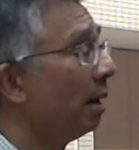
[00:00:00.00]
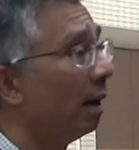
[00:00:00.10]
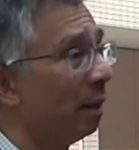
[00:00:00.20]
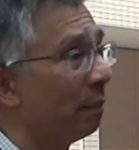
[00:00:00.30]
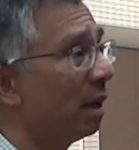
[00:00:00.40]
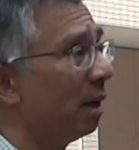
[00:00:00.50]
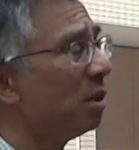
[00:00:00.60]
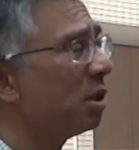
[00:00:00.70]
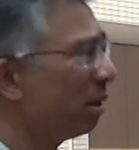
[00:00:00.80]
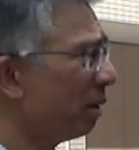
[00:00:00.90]
Um, you know,
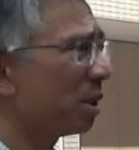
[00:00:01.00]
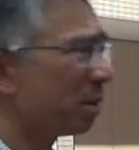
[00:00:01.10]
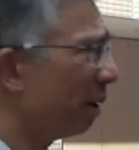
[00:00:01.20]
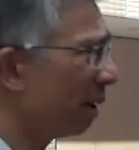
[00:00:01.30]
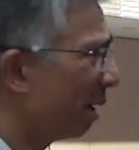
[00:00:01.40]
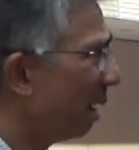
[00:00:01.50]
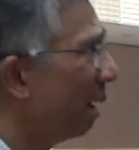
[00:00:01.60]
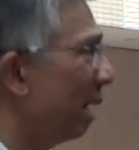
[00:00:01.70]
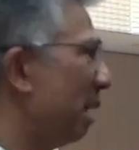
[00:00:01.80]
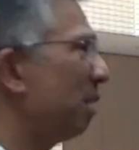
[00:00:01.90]
cigarette smoking.
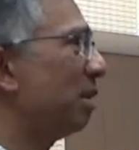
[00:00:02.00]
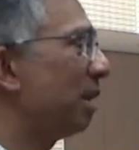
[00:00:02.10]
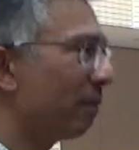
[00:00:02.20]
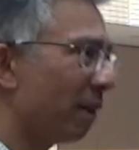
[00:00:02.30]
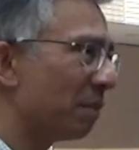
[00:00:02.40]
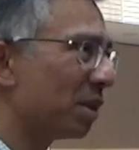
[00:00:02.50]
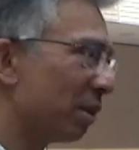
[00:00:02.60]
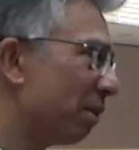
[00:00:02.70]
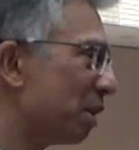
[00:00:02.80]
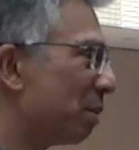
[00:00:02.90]
How, how, do you give up
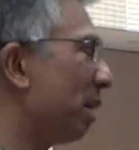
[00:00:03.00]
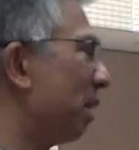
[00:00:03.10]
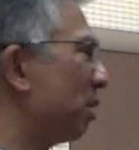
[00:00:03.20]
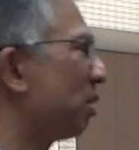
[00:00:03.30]
cigarette smoking?